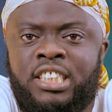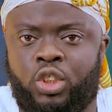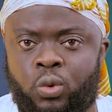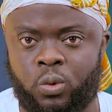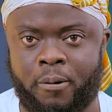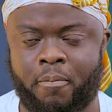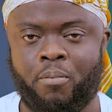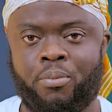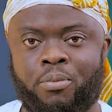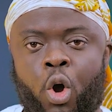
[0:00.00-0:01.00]
issue?
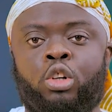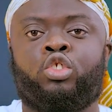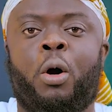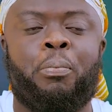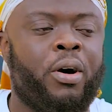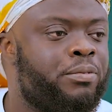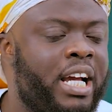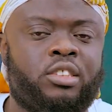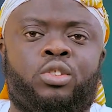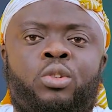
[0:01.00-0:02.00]
On top of
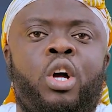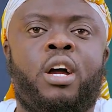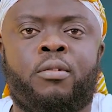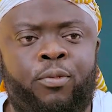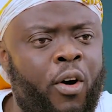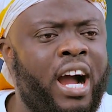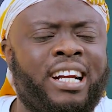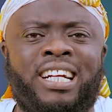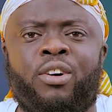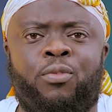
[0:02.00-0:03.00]
that, you know,
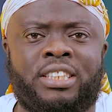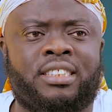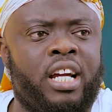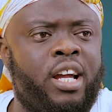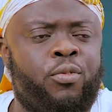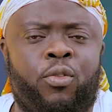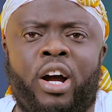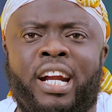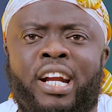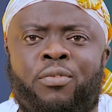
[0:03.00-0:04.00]

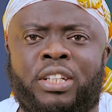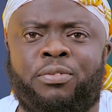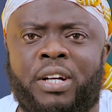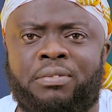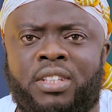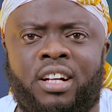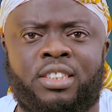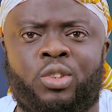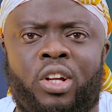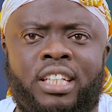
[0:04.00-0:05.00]

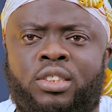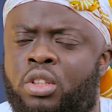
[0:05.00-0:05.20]
$445,000.